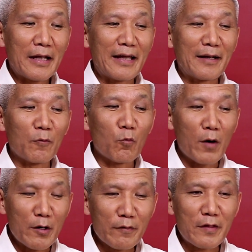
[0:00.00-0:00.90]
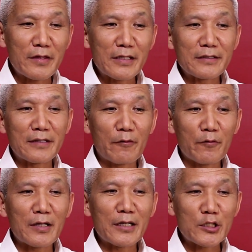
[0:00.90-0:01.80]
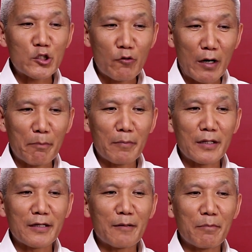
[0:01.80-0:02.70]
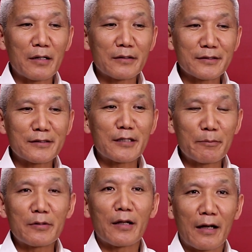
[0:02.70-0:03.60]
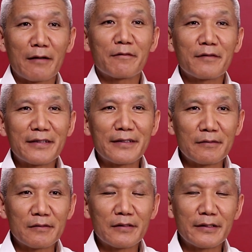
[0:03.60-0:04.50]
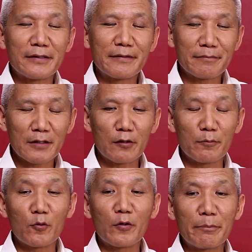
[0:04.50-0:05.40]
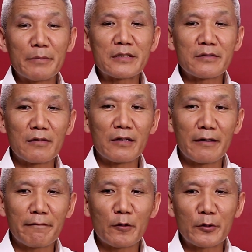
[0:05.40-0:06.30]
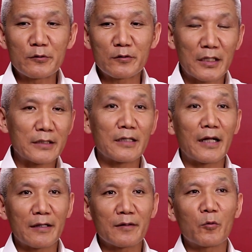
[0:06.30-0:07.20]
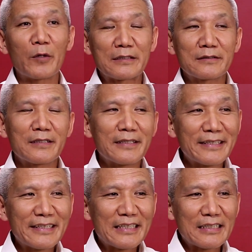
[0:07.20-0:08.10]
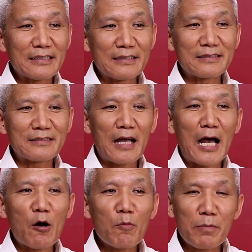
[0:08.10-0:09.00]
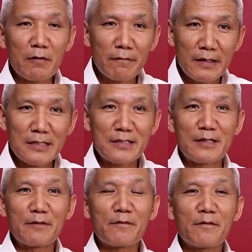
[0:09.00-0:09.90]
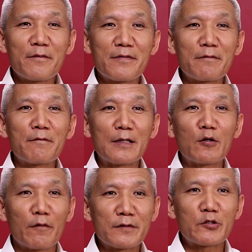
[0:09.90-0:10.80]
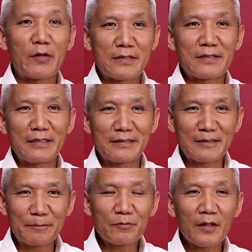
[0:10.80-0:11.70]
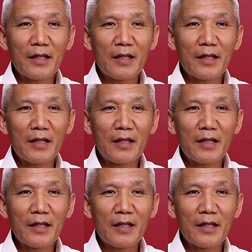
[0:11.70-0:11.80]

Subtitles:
And one of the things that really struck me about the contemporary life in kind of more materially affluent society like the West is how pervasive the feeling of stress is.